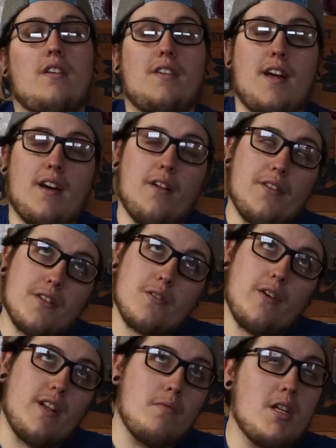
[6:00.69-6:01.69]
Now, there's
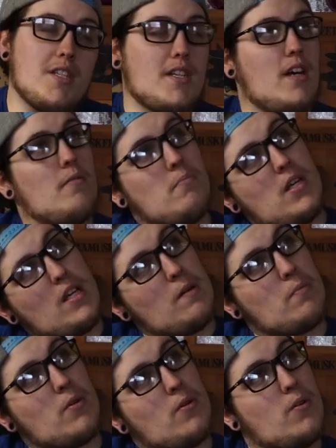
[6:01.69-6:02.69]
going to be some
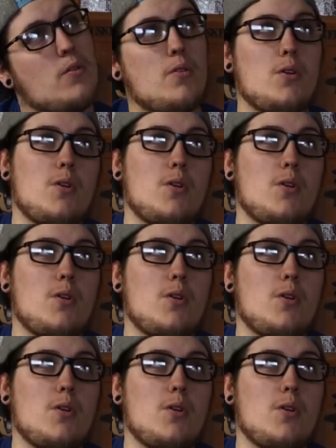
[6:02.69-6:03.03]
people